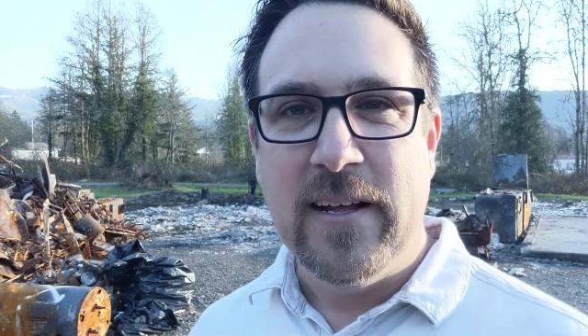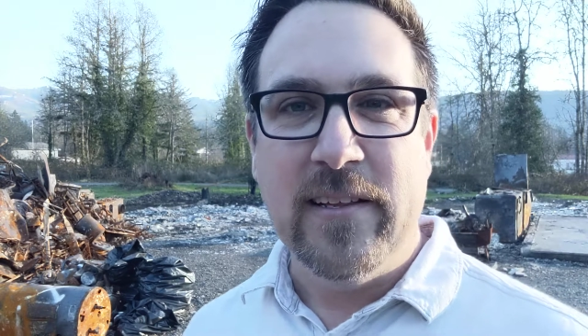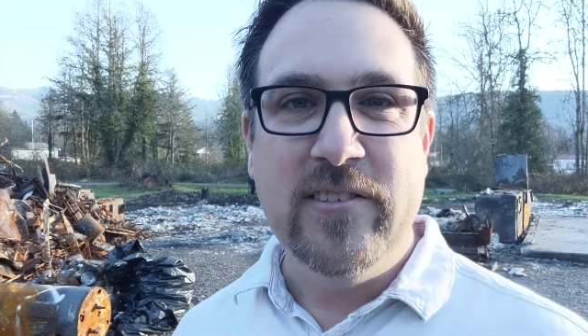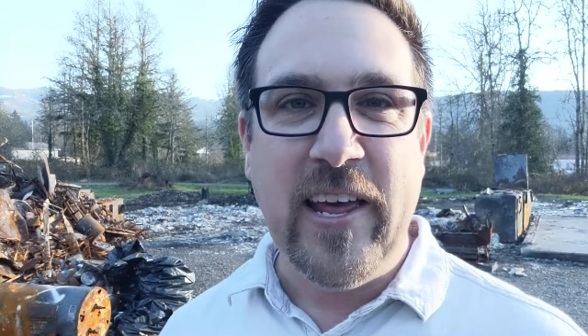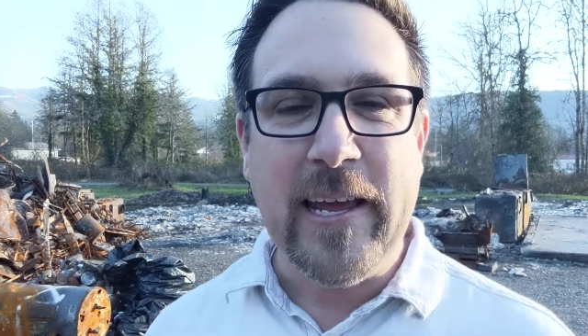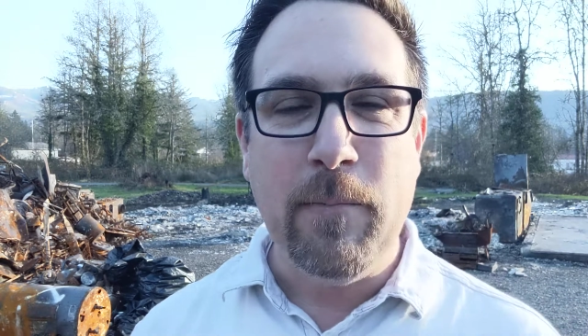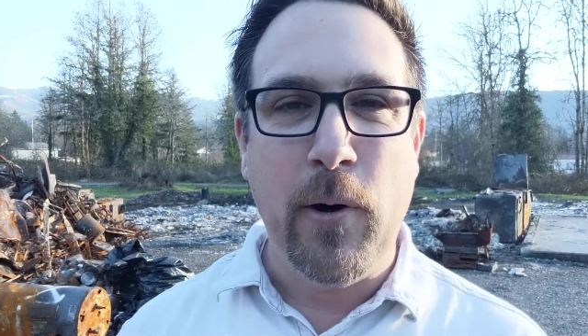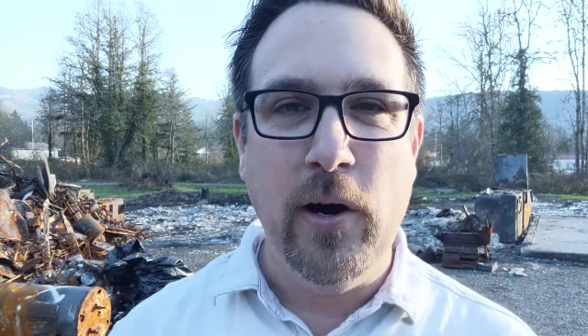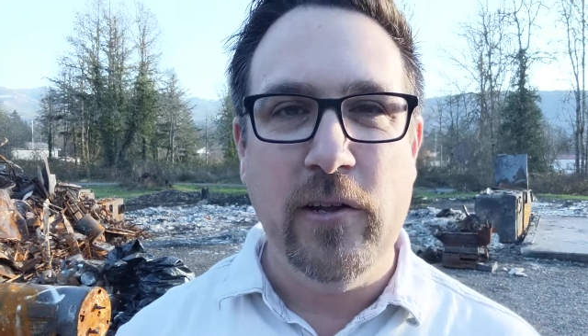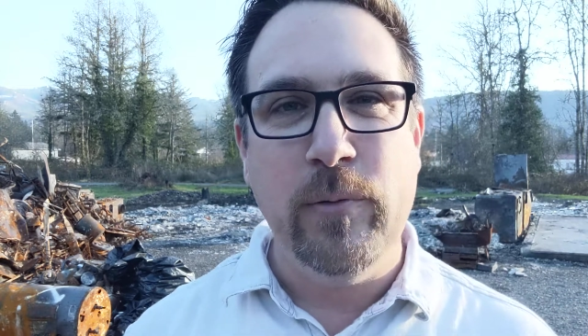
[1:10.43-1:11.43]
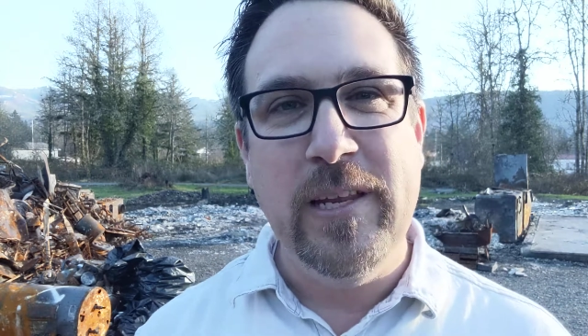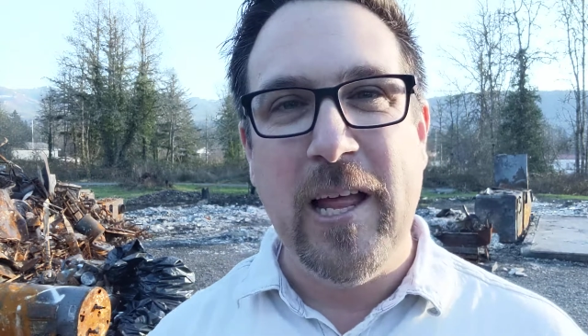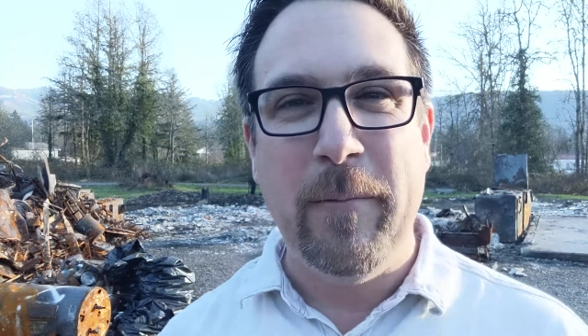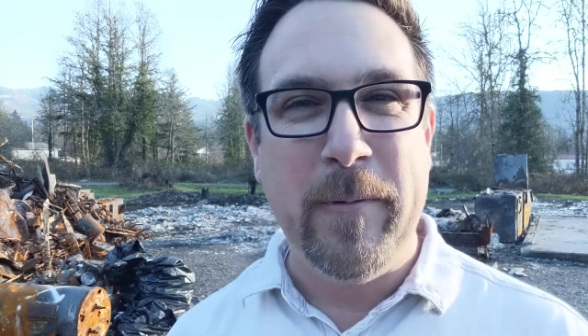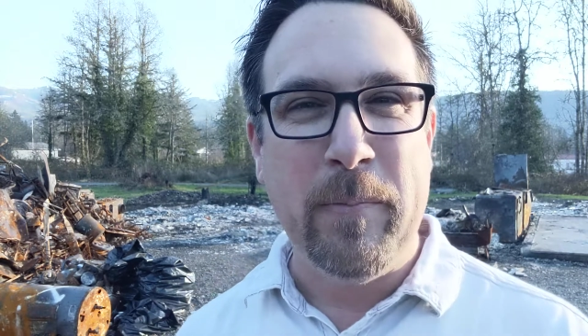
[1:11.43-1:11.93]
The second part is we
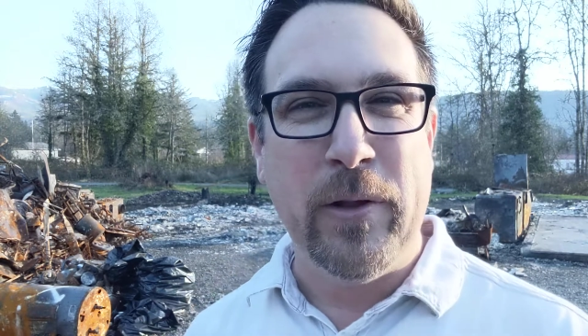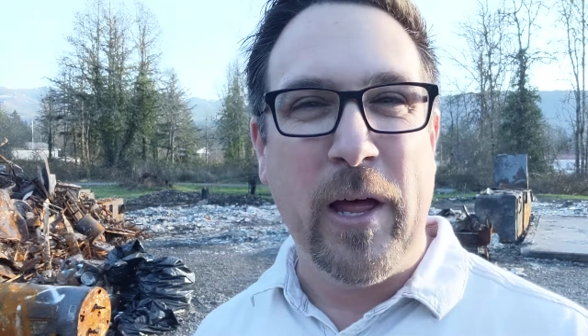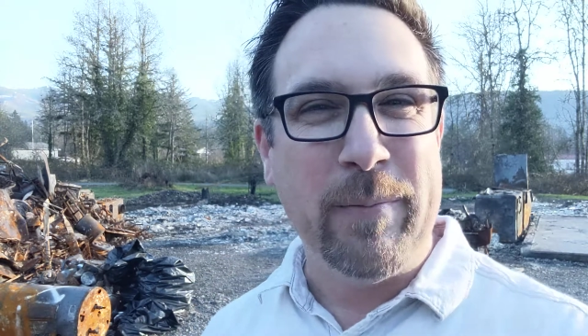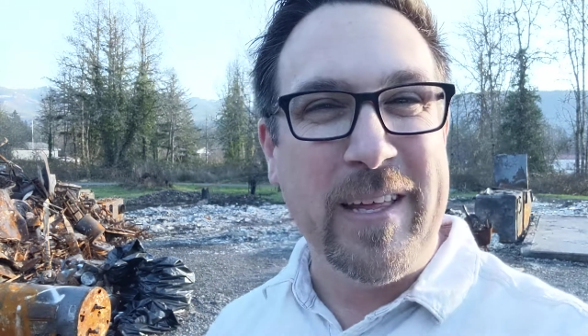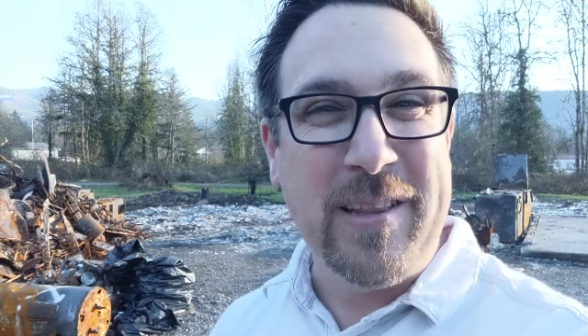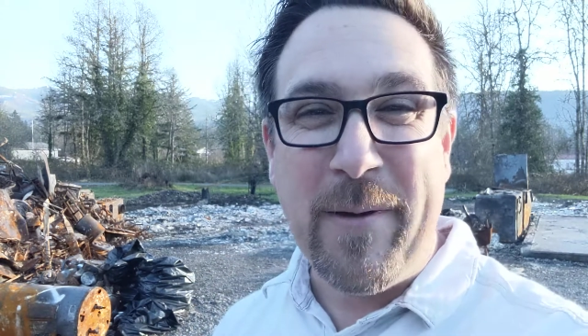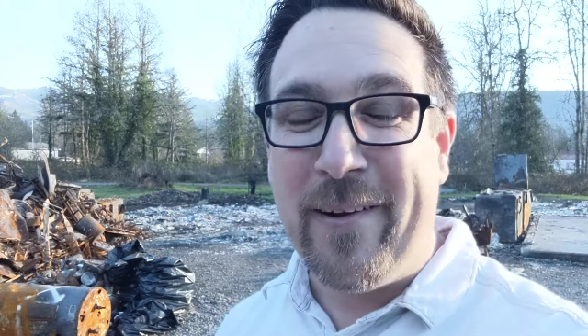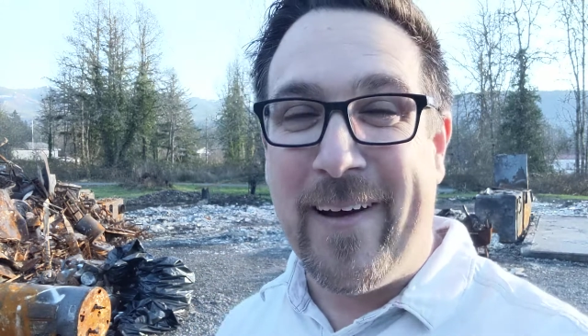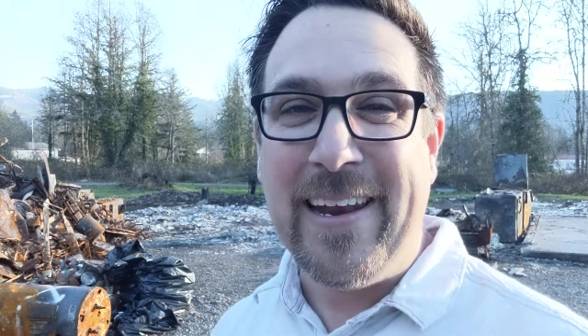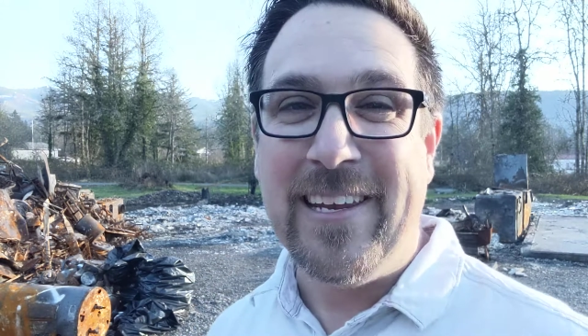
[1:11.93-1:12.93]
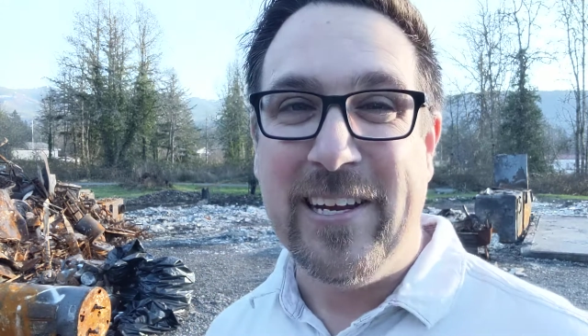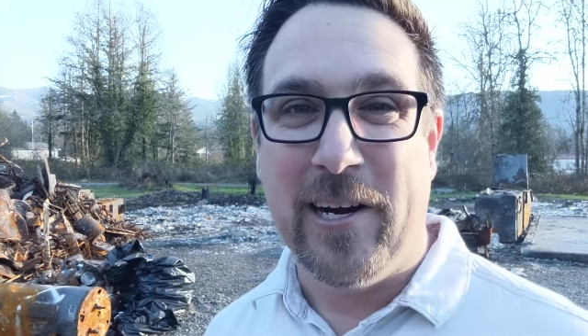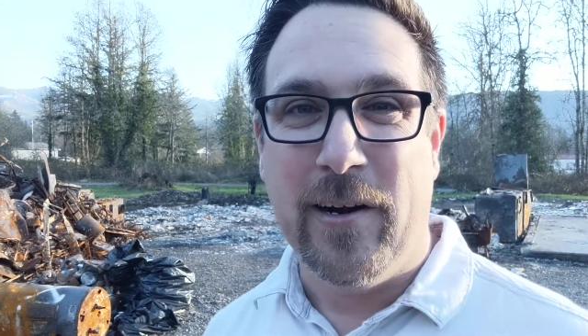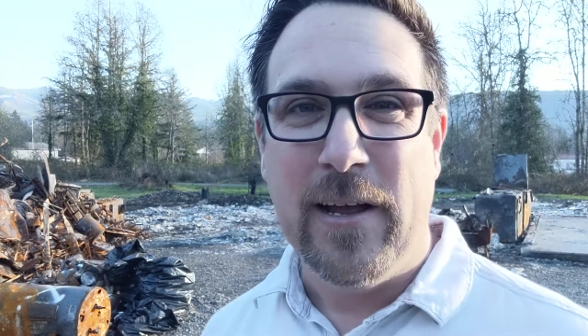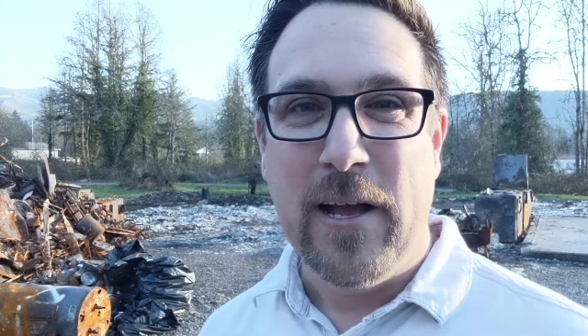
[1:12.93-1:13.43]
need people to help get the metal out of here,